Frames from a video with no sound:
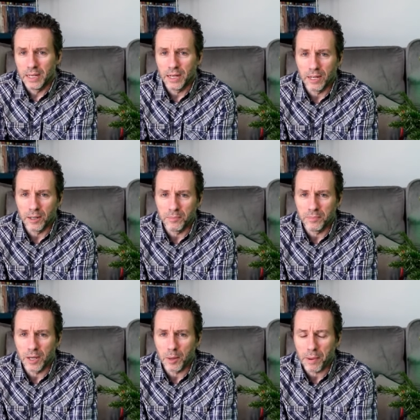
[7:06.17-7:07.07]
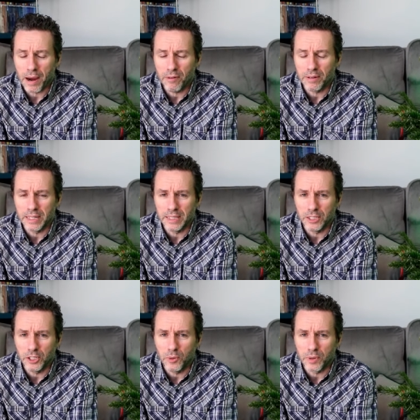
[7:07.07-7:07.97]
Apparently, in
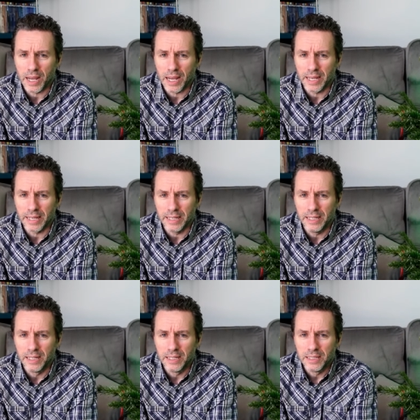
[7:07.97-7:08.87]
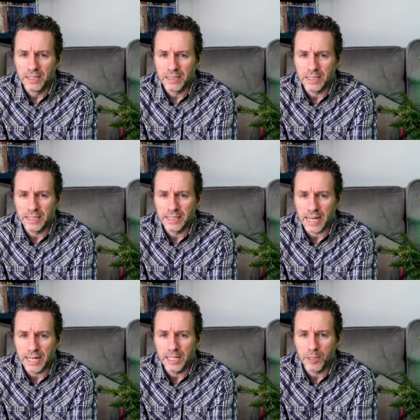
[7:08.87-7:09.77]
the UK, the
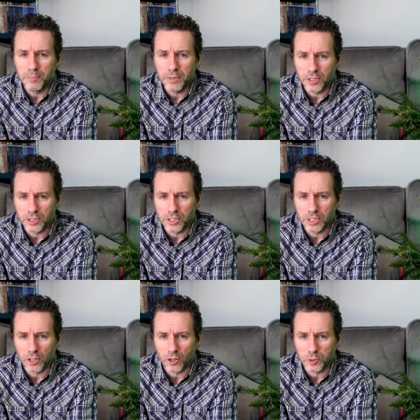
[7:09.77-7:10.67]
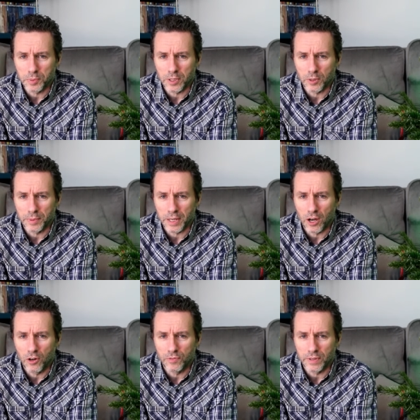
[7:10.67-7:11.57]
daily admissions into hospital with
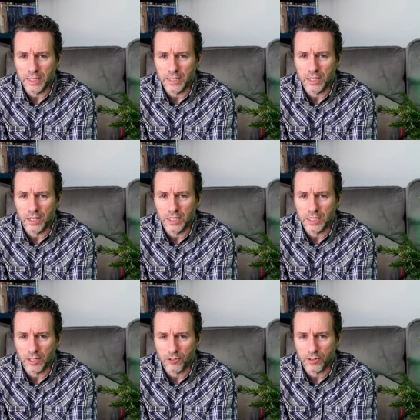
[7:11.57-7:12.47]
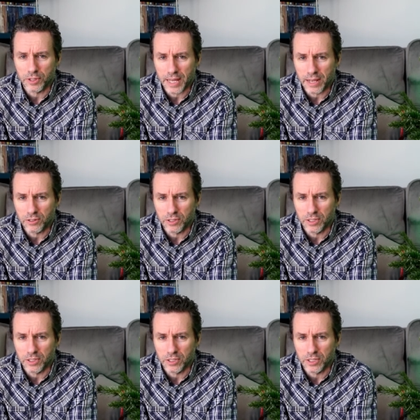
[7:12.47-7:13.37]
COVID is under
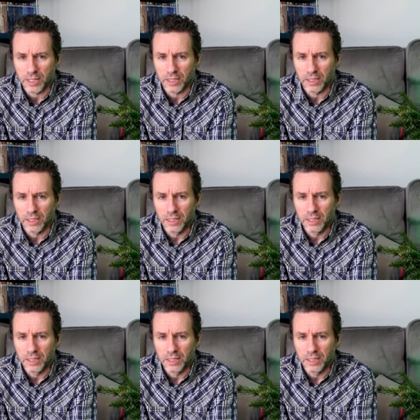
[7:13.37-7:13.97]
1,000 still,